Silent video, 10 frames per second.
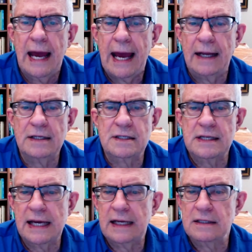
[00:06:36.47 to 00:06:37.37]
and it's
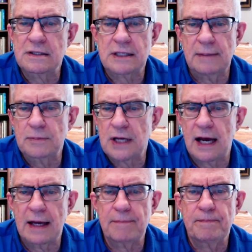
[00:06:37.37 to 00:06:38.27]
dated
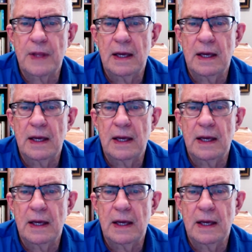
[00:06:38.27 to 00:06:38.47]
sometime